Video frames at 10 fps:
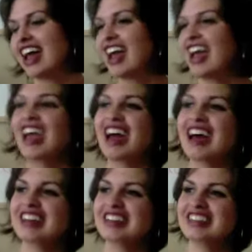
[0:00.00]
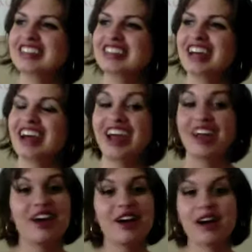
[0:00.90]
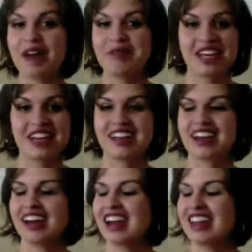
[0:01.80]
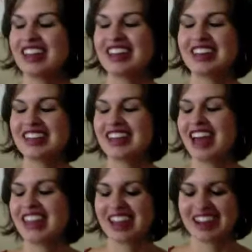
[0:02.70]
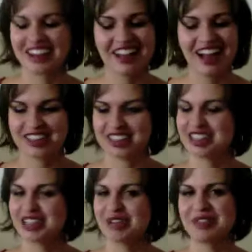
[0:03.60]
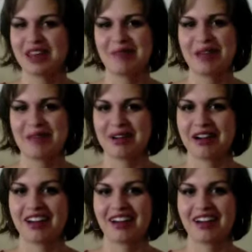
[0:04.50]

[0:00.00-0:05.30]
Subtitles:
And I'm telling you, at the end of the class, she showed me that paper.